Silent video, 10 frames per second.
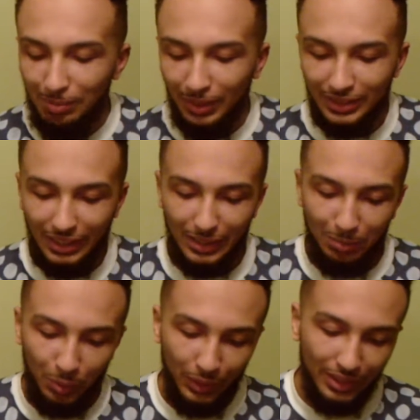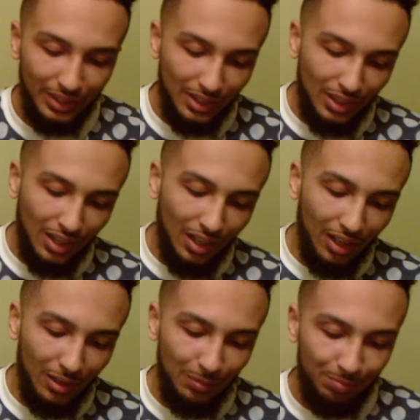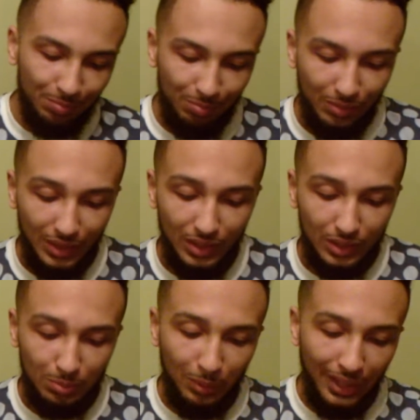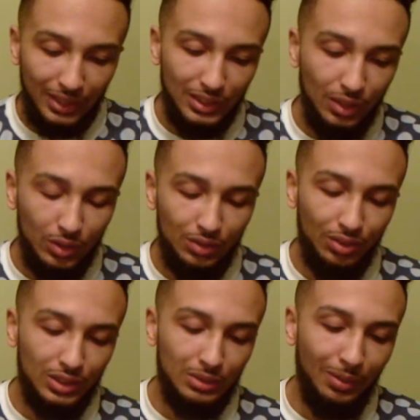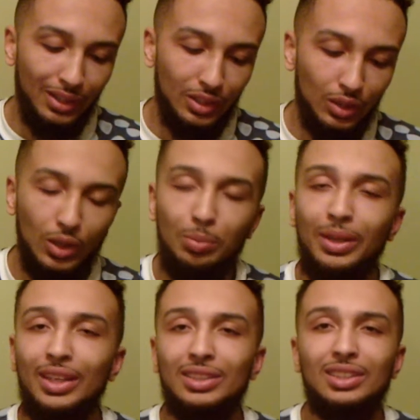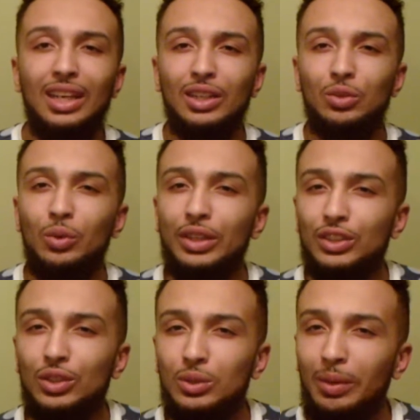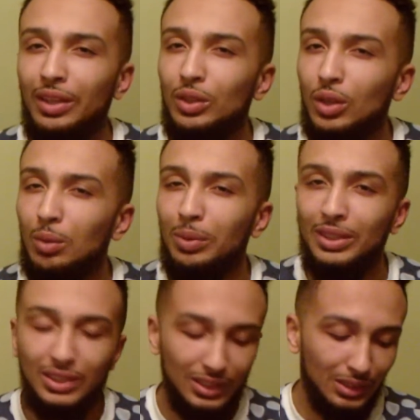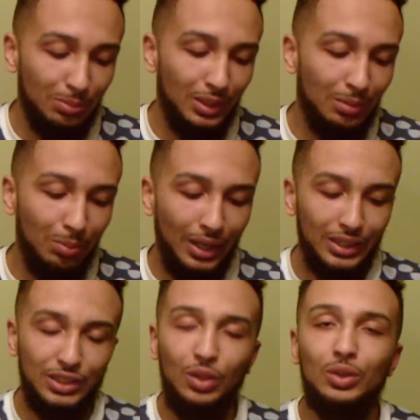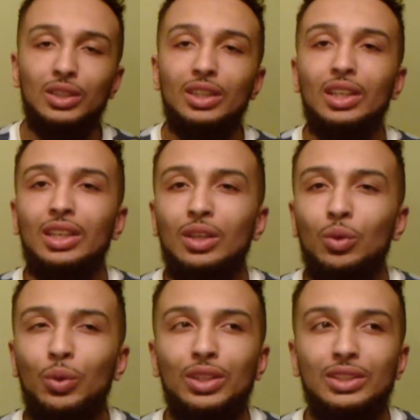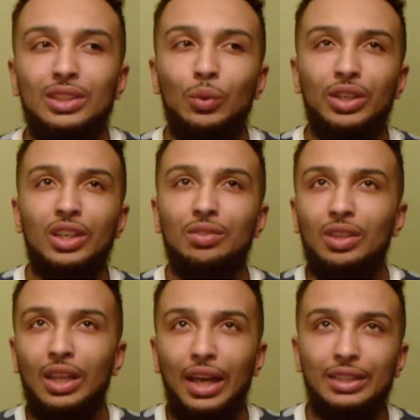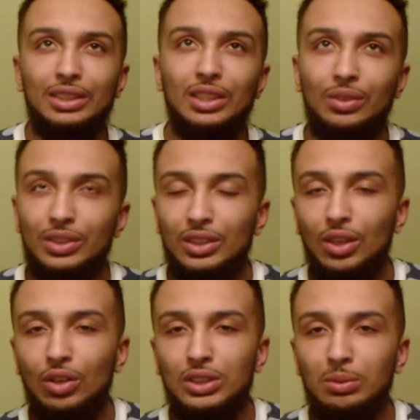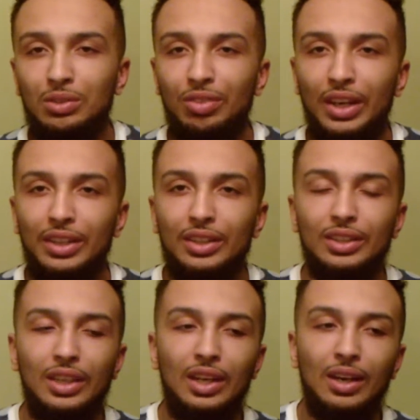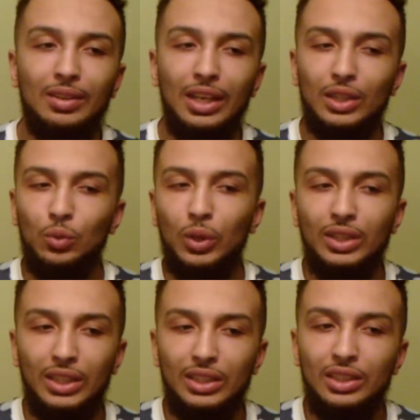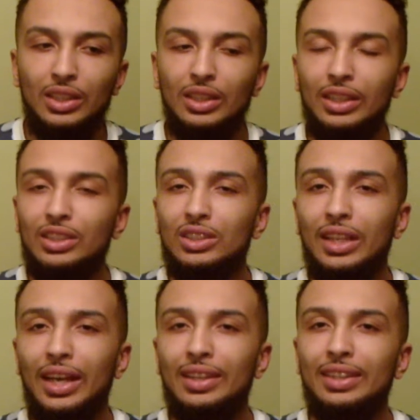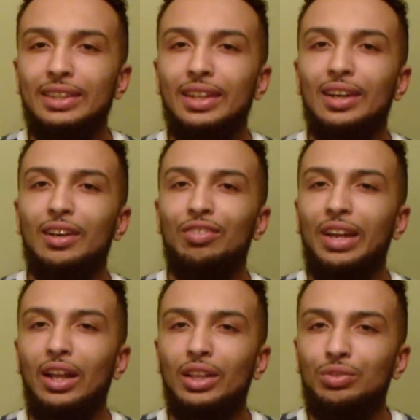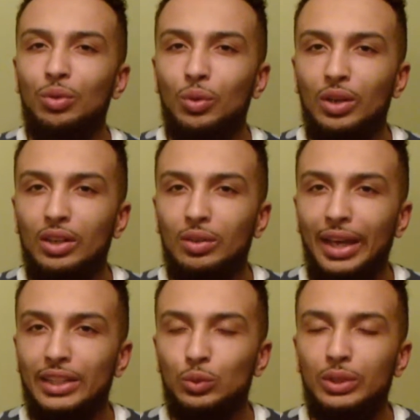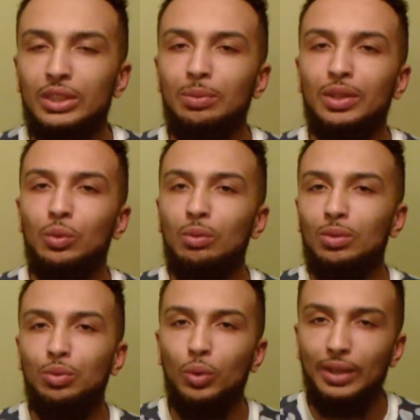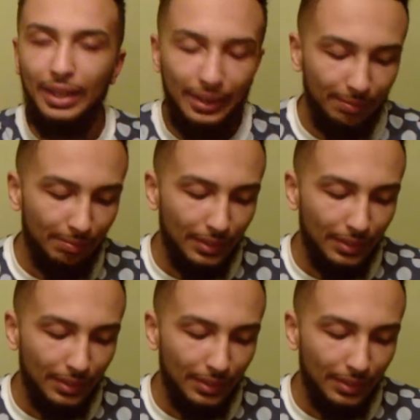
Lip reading: beside the point. Then there's Bracatona versus Matthew Lopez. Not quite sure who Matthew Lopez is, but Bracatona was the winner of the last series of the Ultimate Fighter. Not the one that they just had the finale for last week, but the one before that.